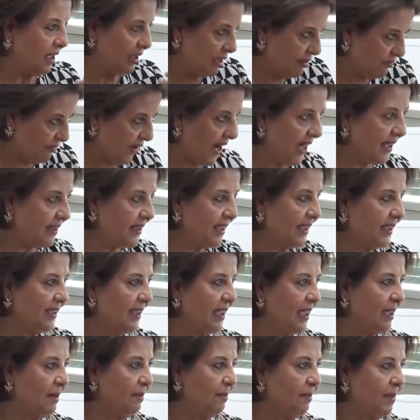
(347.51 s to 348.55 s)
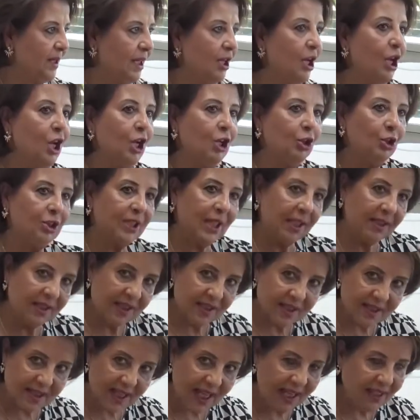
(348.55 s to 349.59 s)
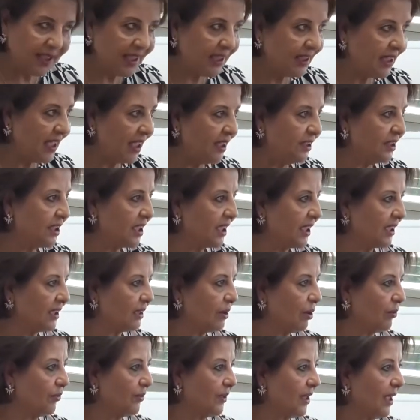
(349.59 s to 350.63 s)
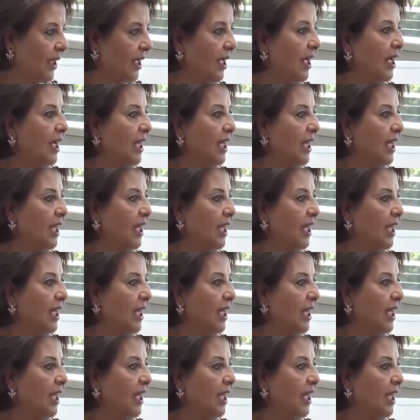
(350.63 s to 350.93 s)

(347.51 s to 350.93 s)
dividing the Libyan, not understanding the intricate of the